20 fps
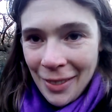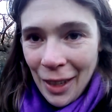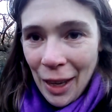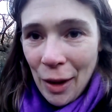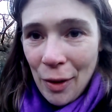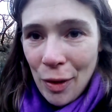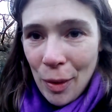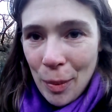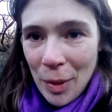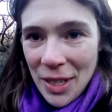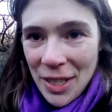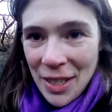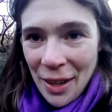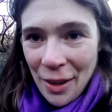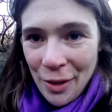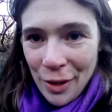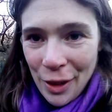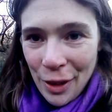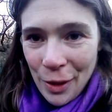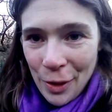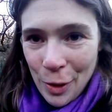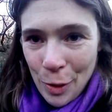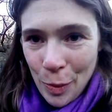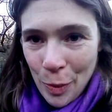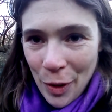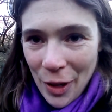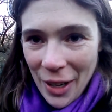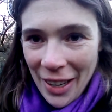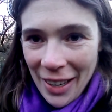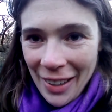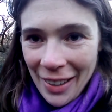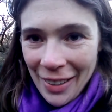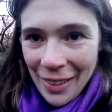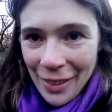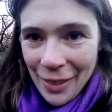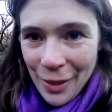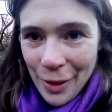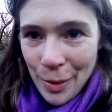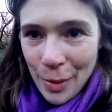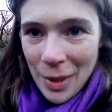giving myself a huge break
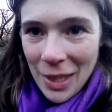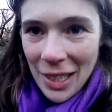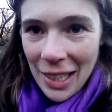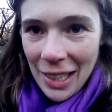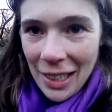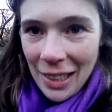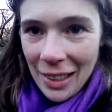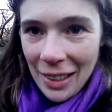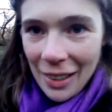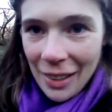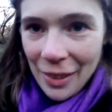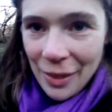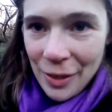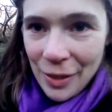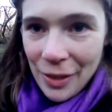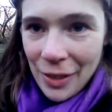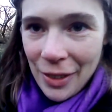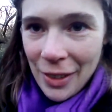from daily life.